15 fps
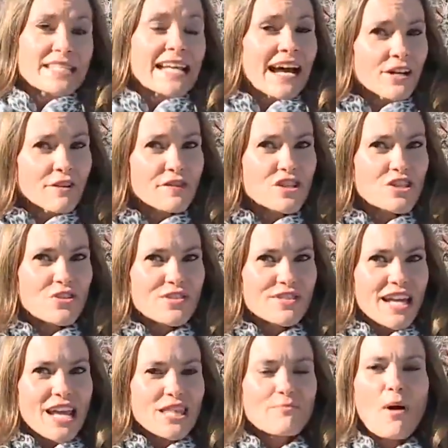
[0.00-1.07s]
But town
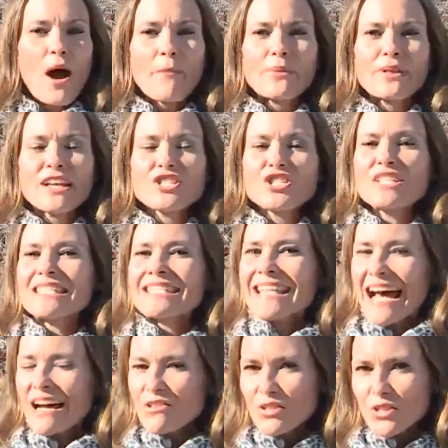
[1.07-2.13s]
officials say the population
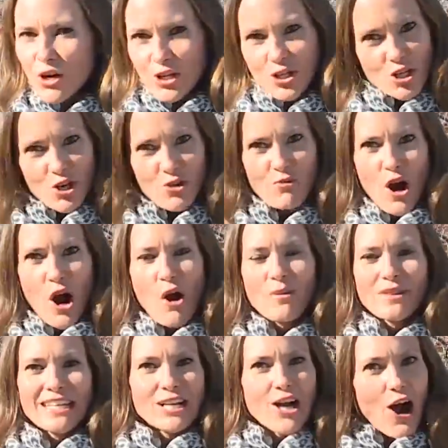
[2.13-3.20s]
is now starting to
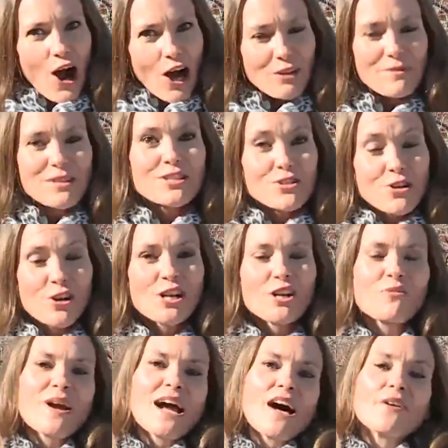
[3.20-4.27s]
grow and the economy is
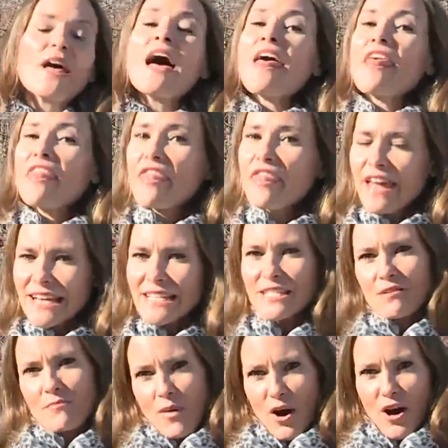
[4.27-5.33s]
turning around,
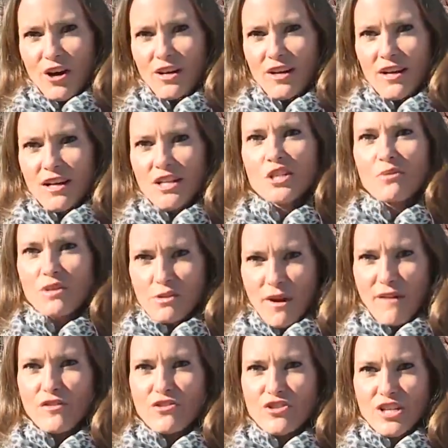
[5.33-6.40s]
thanks in part to
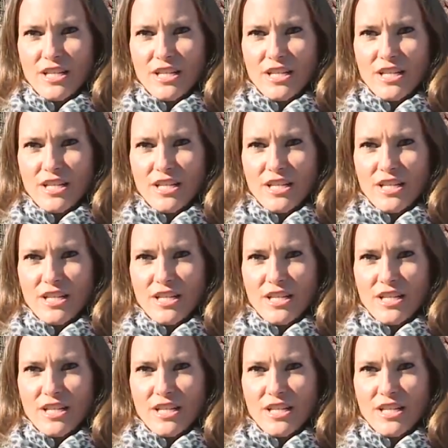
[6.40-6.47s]
its